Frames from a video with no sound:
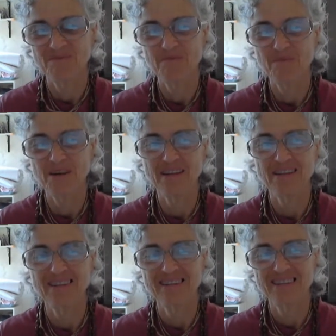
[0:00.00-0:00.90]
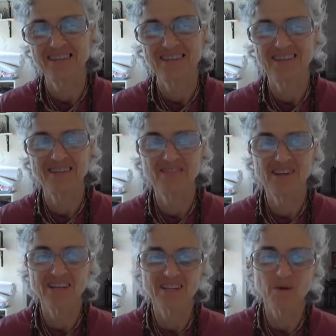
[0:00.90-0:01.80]
But when
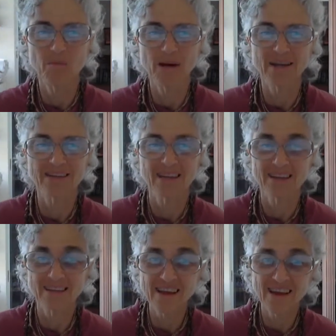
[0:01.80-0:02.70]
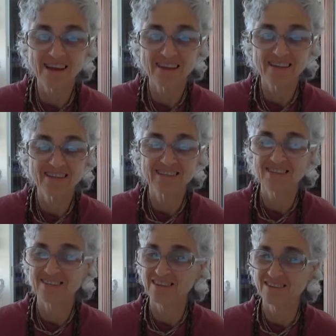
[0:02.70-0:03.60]
it's combined like that,
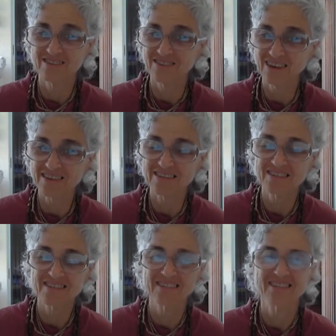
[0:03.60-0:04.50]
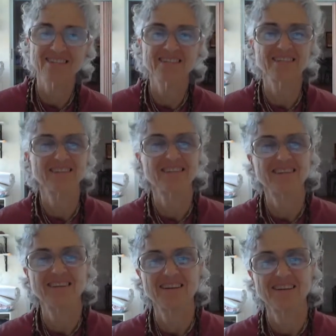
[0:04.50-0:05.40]
it's not so nice.
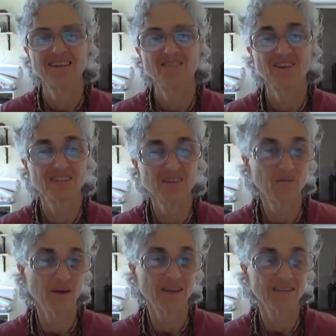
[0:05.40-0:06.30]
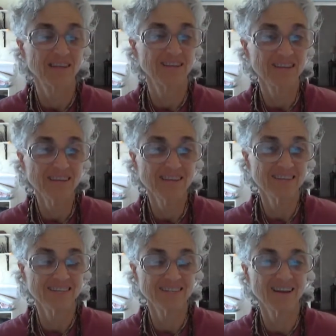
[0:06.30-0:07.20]
When it's combined like
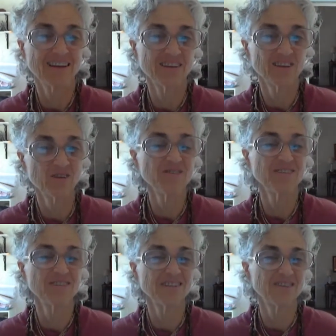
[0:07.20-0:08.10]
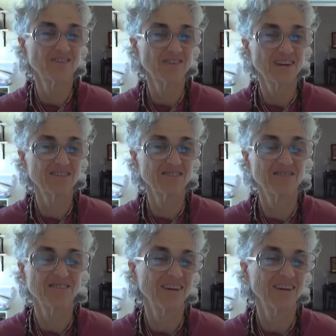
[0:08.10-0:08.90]
this, and I can use it to try to